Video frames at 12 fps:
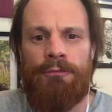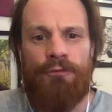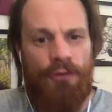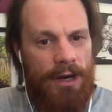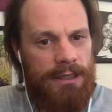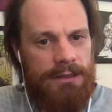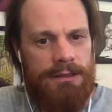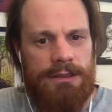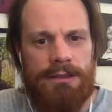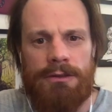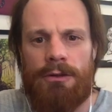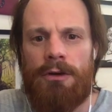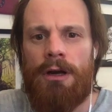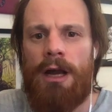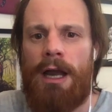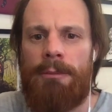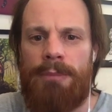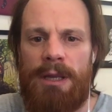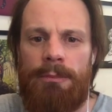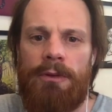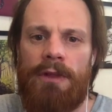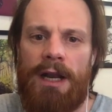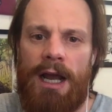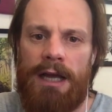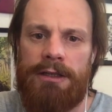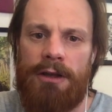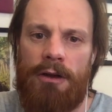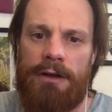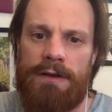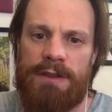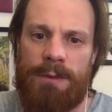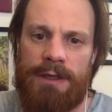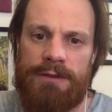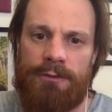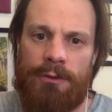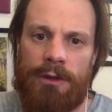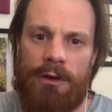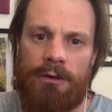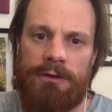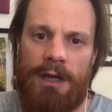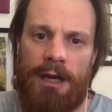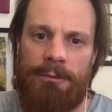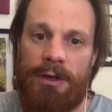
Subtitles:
friends and people that I had known in the space for a long time.